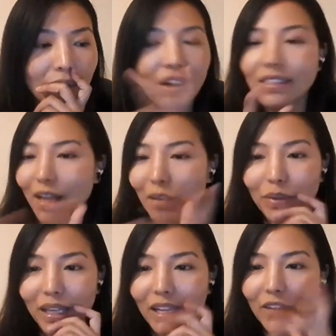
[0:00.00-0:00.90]
for
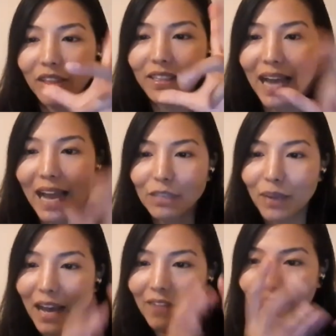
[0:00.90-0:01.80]
example, like even the tags
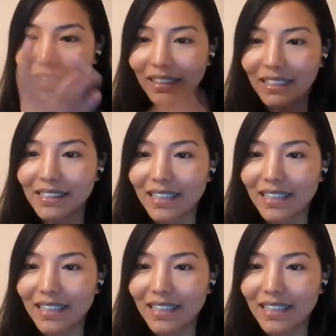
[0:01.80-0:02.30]
would have like green